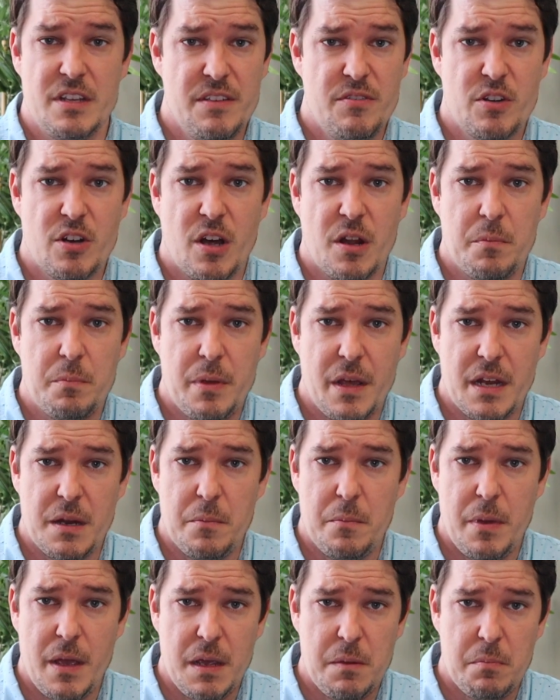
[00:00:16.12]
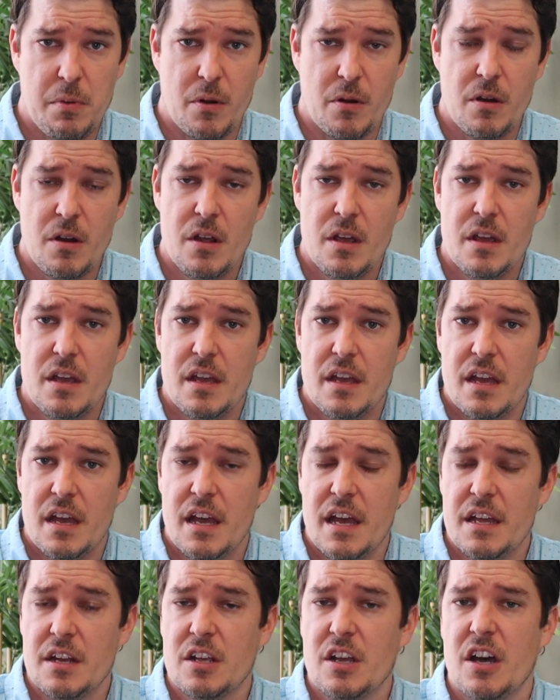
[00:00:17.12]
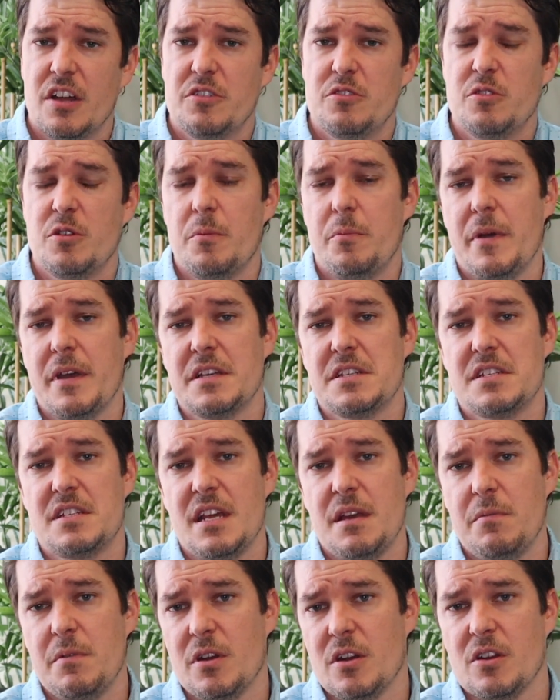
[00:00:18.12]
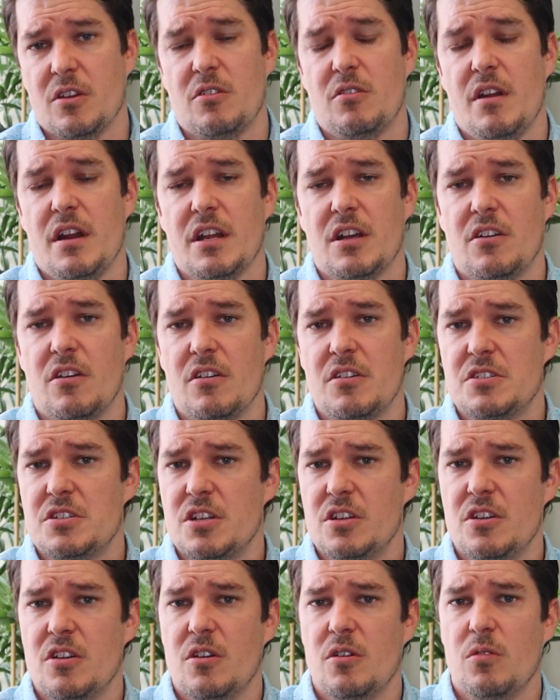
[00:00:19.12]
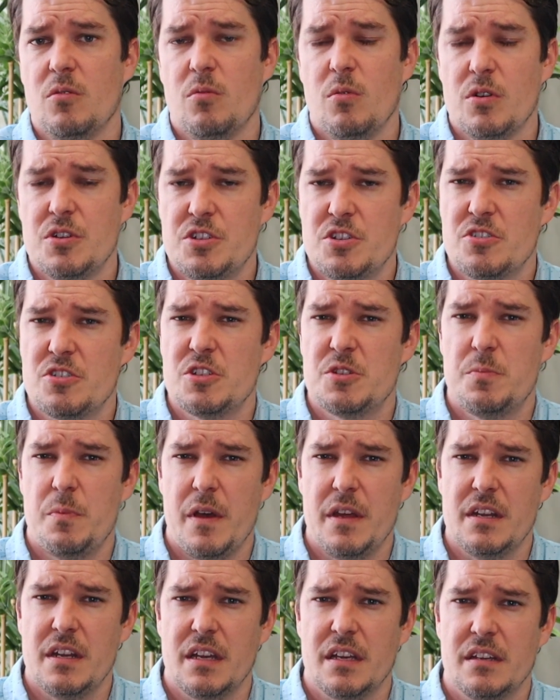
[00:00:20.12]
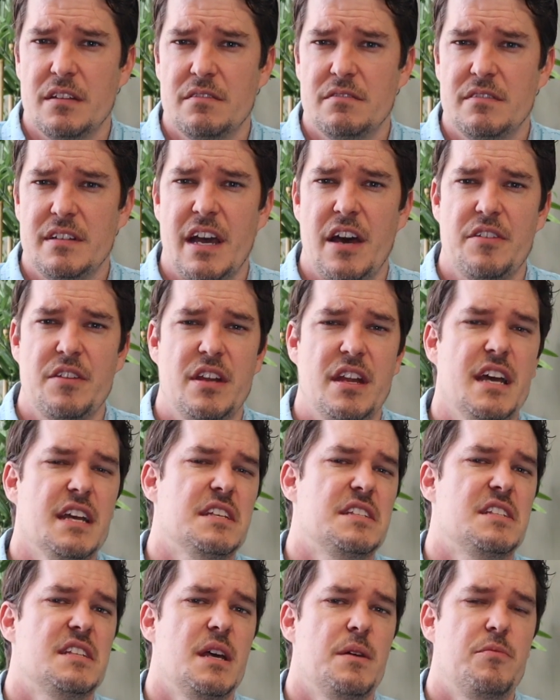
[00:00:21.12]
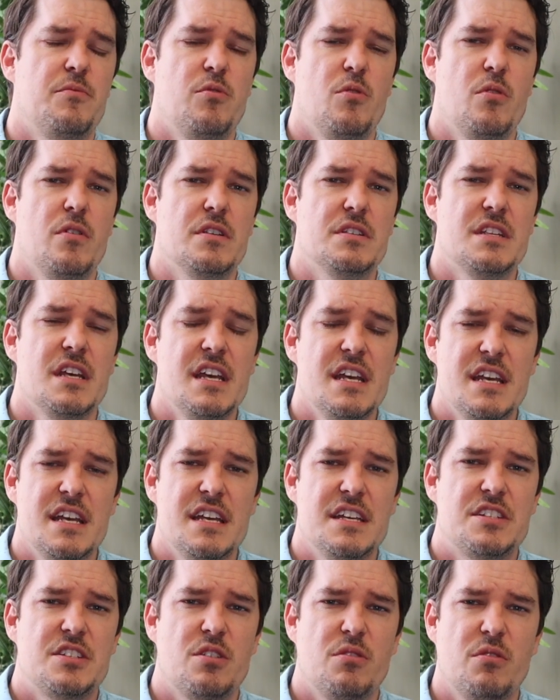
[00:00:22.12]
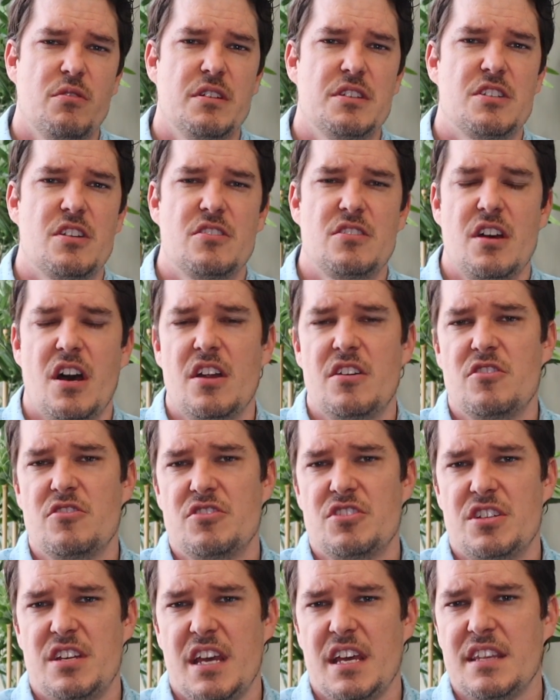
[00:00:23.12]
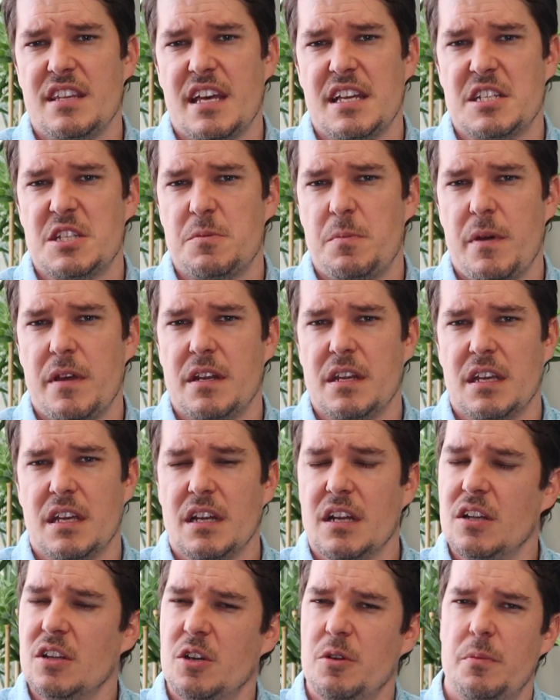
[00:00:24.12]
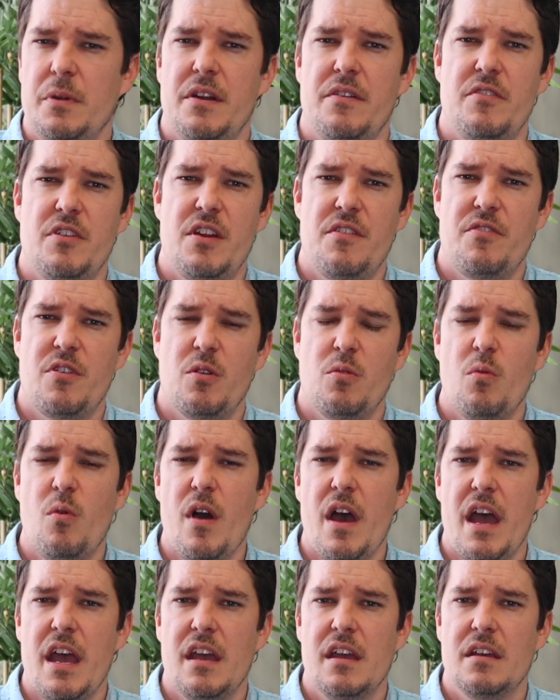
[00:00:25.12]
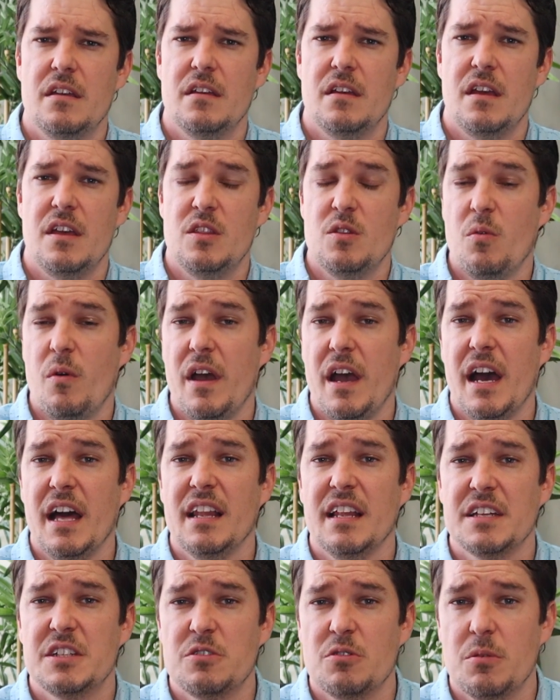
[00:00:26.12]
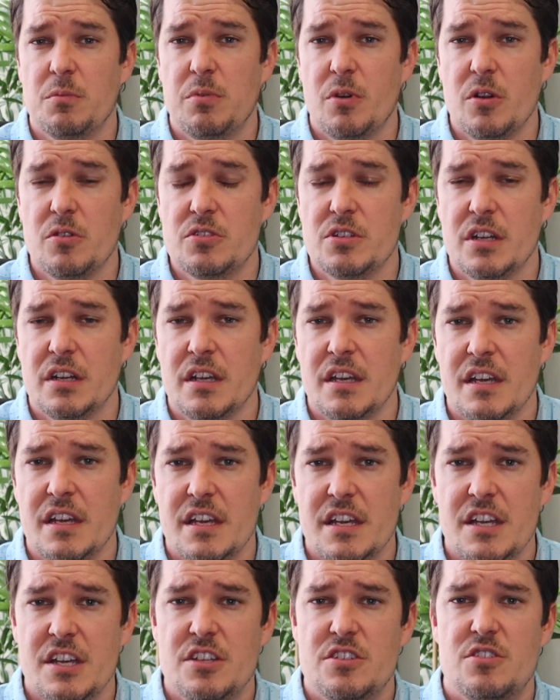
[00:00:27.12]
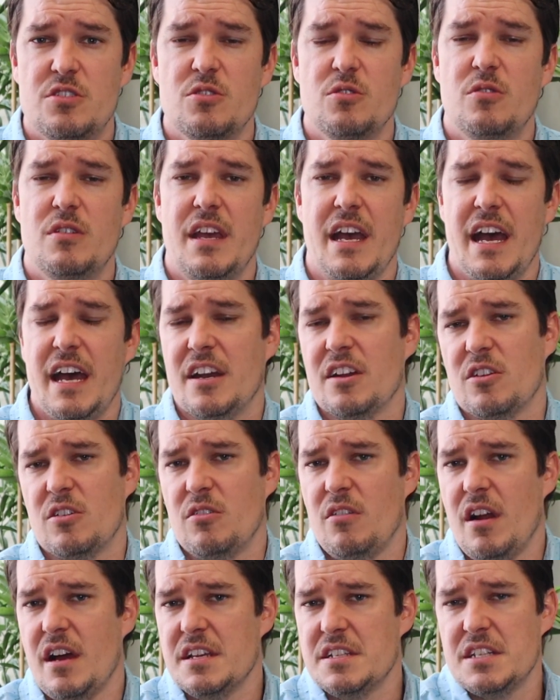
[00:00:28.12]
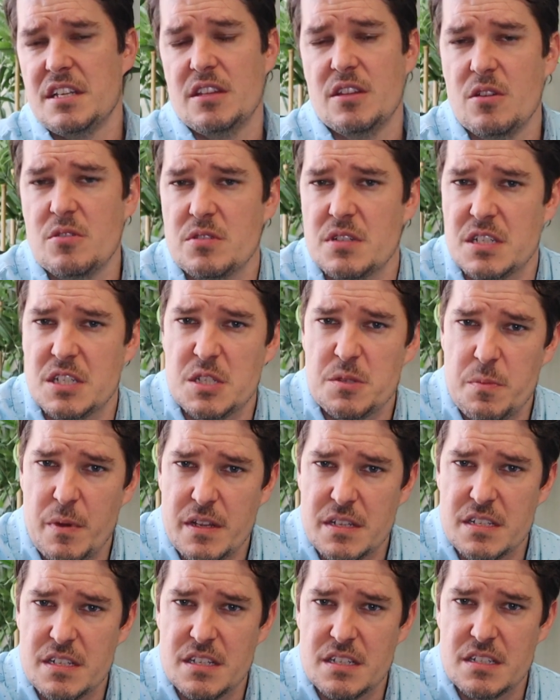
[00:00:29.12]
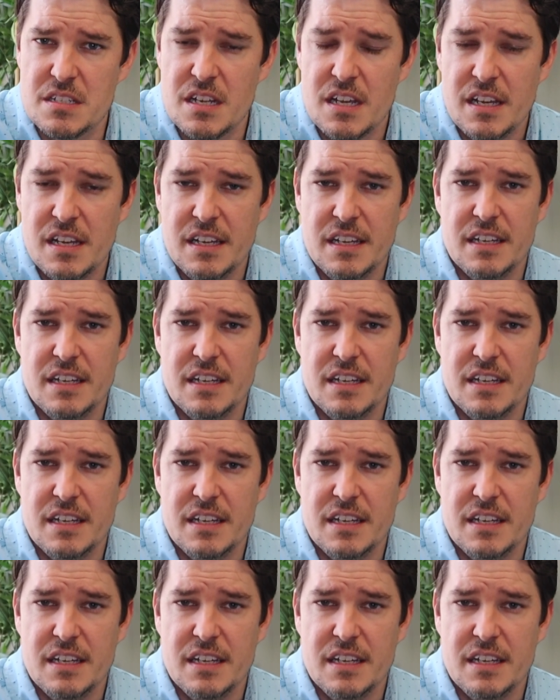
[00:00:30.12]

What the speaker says: even on pen and paper and gone through a bank statement and a credit card to know what you're spending. Now the next step for us is to really start to understand that spending in a little bit of a different way. And the way I like to approach it is through categorizing those expenses.